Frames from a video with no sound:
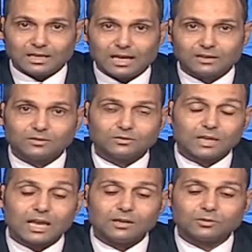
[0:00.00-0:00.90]
and
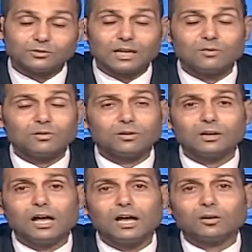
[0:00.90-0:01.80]
today today we're
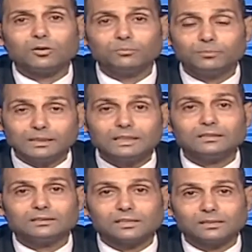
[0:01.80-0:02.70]
gonna
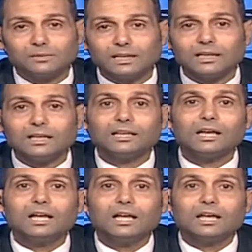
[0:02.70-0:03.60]
complete explaining
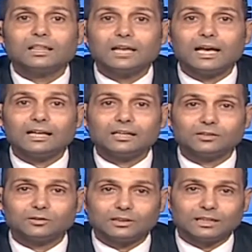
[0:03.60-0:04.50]
the
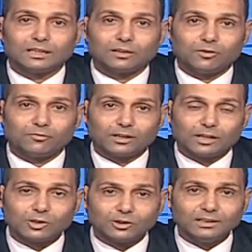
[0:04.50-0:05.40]
electronic
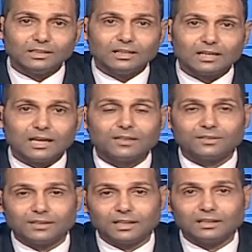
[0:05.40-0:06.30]
configuration,
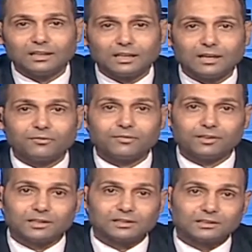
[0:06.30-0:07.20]
and then if
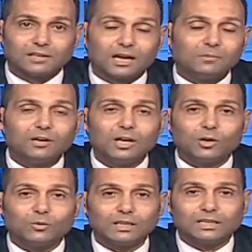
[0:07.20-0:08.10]
there is a time
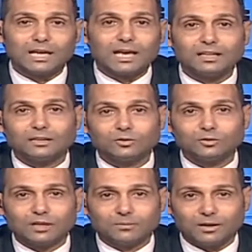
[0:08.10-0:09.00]
we can
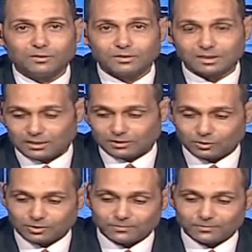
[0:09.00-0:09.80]
talk about energy,